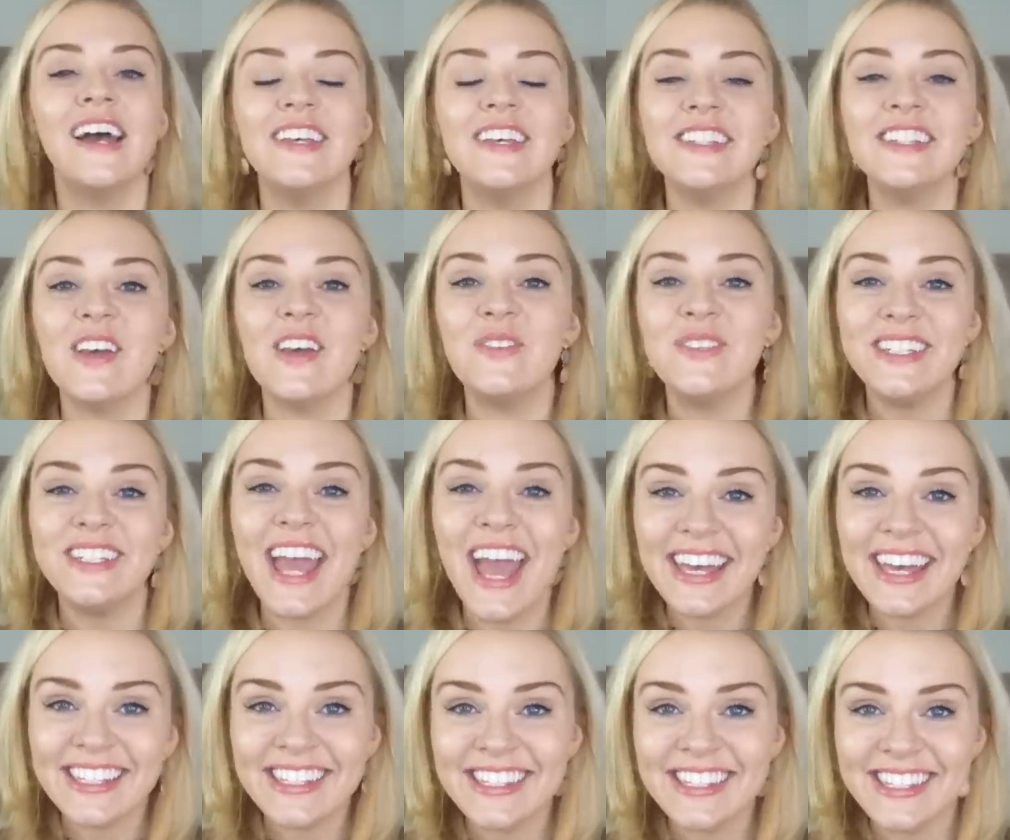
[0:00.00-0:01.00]
So
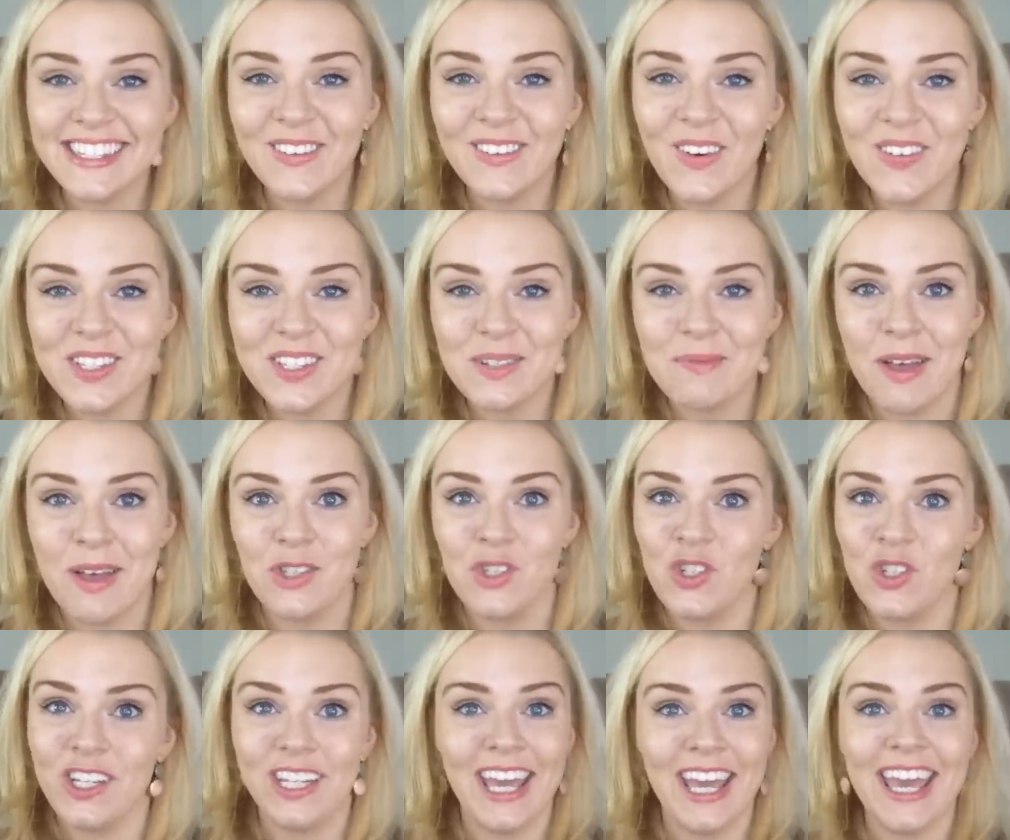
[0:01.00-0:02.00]
next one to
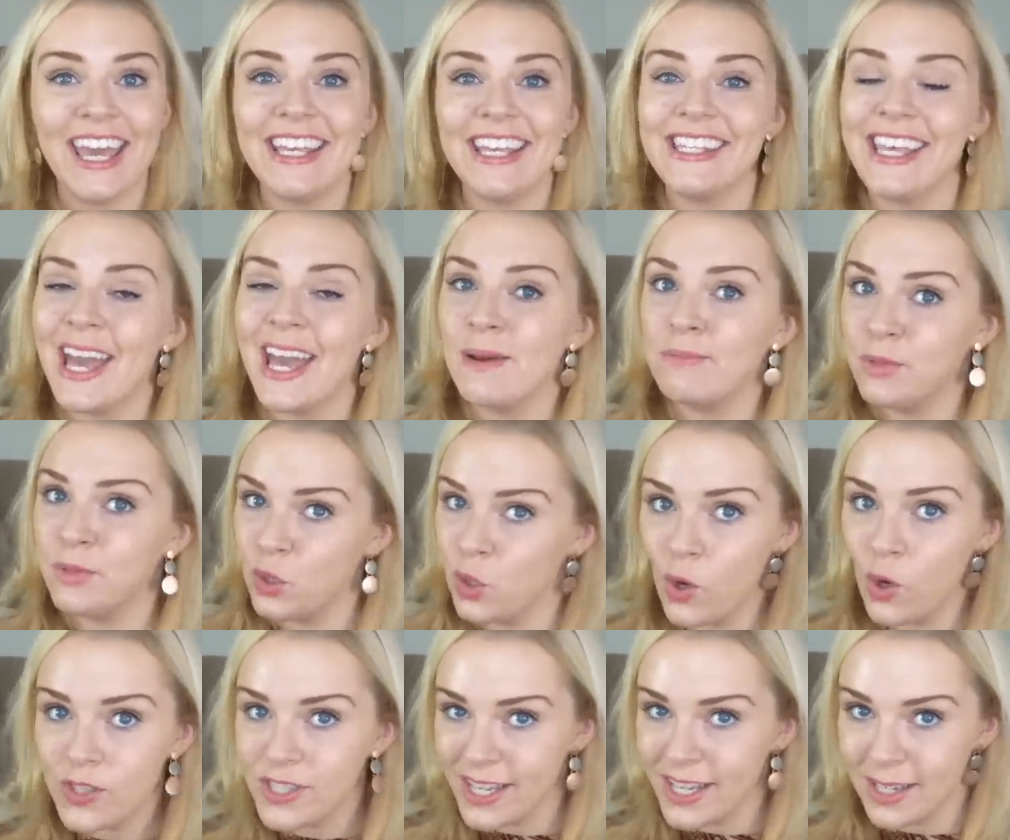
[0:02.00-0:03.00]
mention is
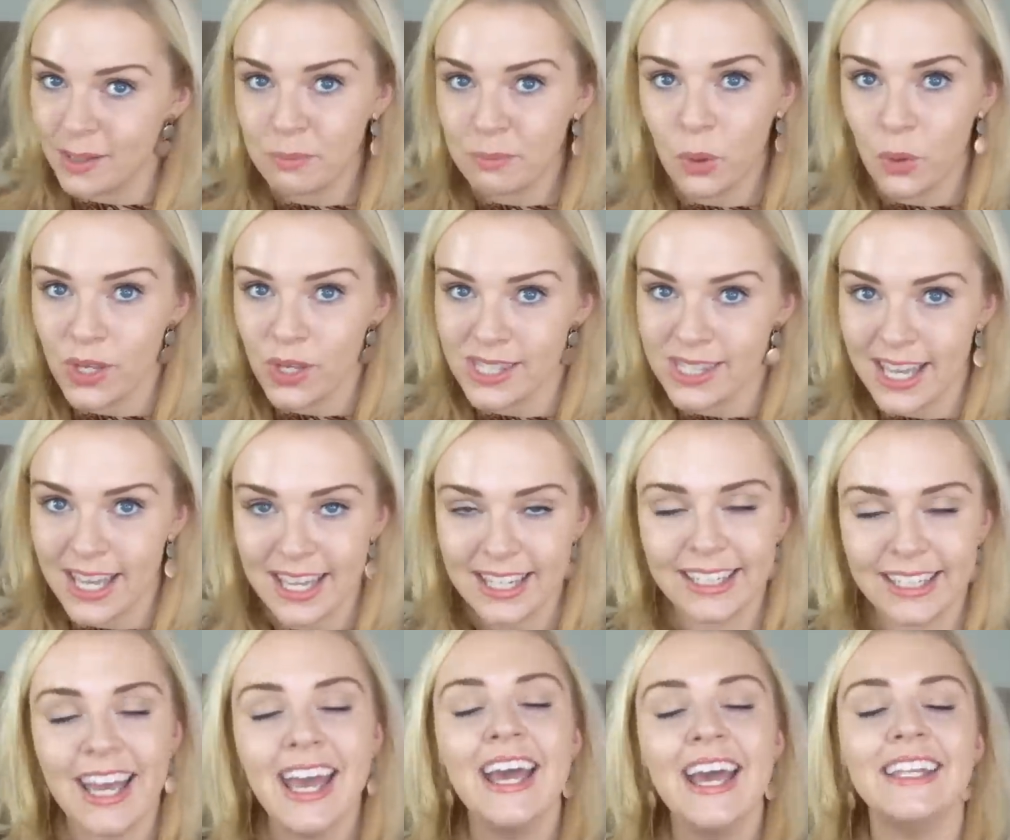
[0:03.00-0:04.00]
hypnotic poison.